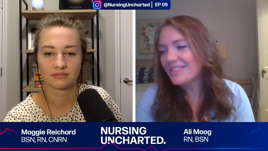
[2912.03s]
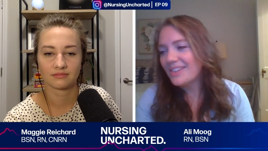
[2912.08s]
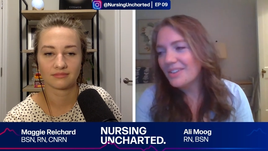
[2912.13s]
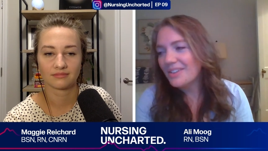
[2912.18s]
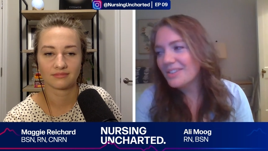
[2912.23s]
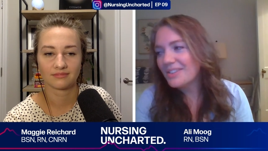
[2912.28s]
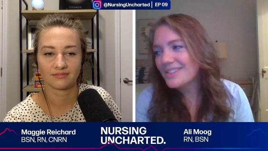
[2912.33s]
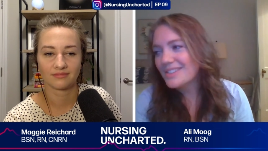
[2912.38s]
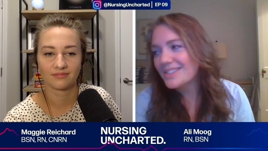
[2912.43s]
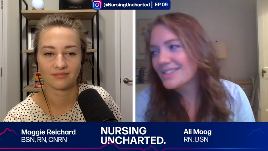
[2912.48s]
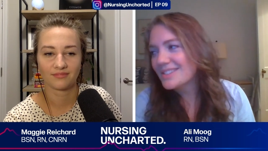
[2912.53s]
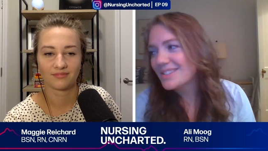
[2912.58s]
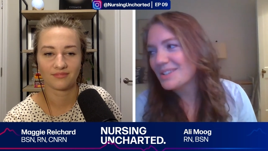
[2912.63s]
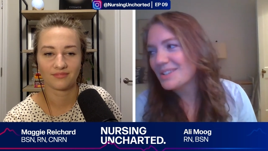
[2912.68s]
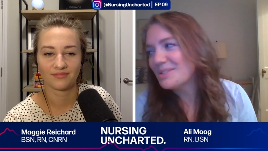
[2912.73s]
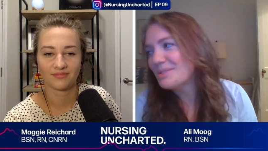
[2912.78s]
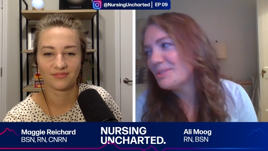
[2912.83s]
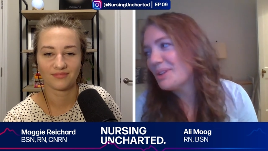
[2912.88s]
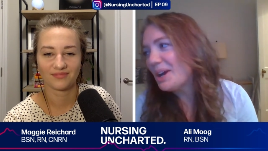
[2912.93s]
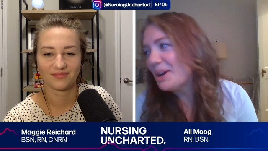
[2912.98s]
Speaker 1: all these things that
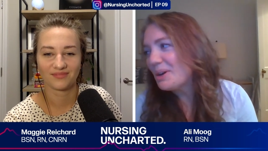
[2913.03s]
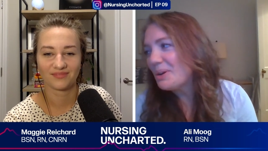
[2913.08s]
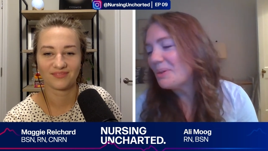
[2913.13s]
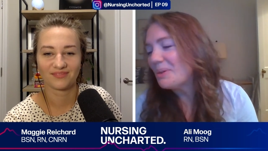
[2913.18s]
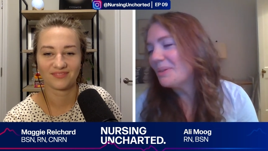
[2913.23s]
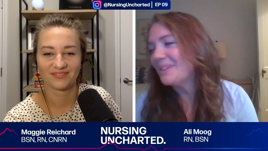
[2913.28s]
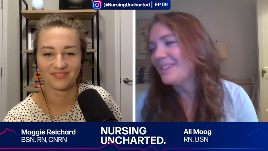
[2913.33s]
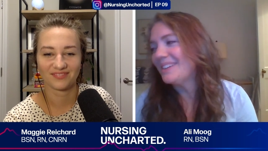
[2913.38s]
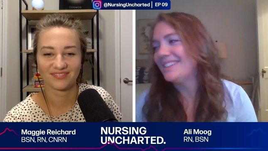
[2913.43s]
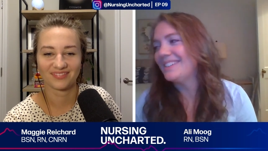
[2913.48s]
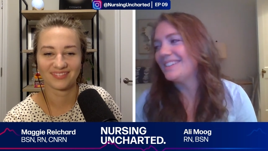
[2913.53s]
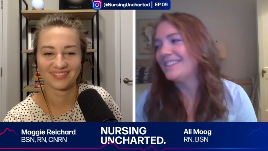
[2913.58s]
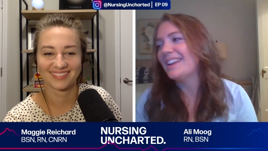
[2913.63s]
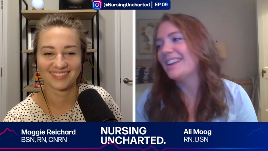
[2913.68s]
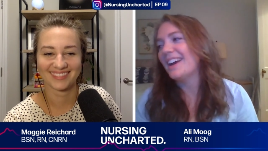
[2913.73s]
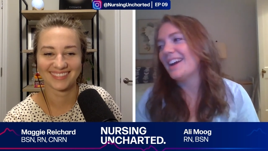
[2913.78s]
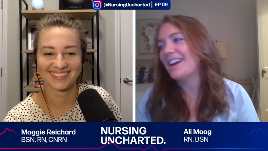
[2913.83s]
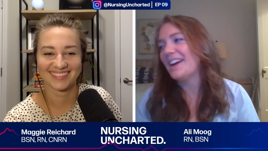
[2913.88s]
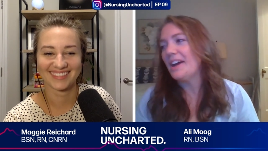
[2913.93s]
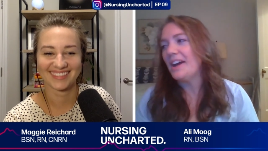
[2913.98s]
you know.
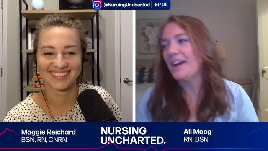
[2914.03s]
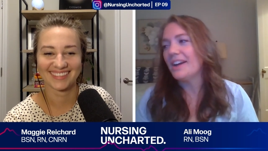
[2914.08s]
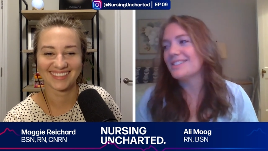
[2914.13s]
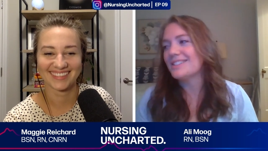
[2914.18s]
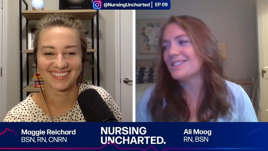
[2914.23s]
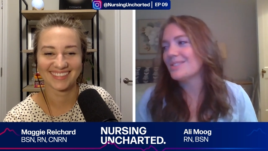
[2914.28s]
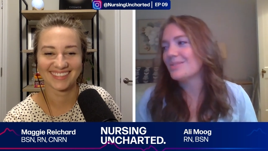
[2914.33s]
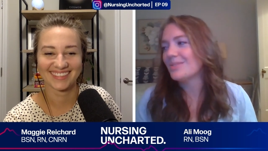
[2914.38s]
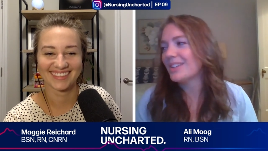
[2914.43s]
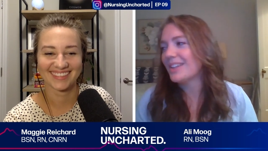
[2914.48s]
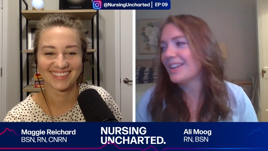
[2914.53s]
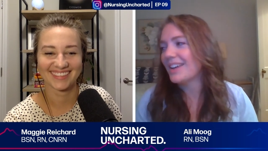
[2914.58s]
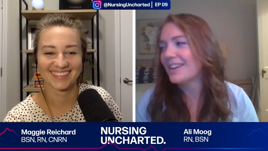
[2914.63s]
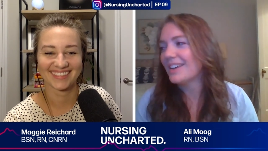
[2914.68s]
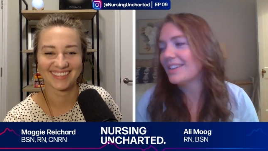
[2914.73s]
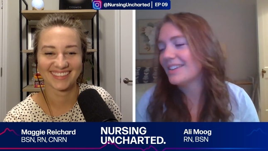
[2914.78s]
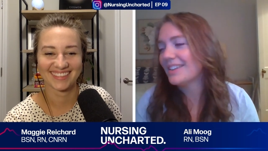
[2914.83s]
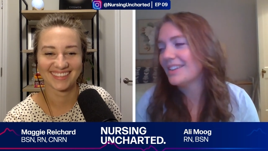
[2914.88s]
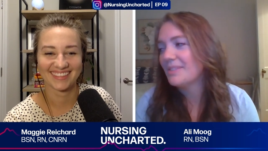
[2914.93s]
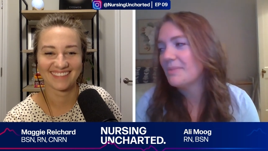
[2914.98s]
And I just feel
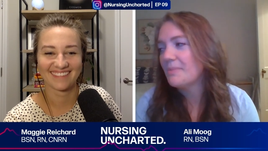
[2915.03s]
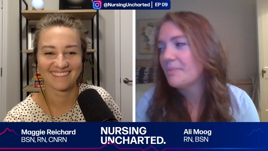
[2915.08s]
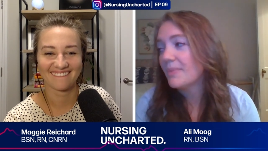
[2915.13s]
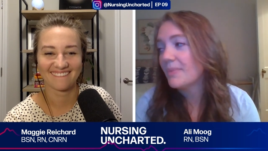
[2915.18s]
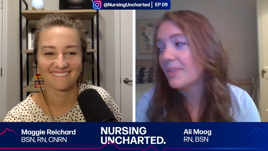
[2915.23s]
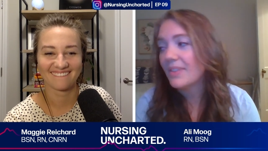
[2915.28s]
like,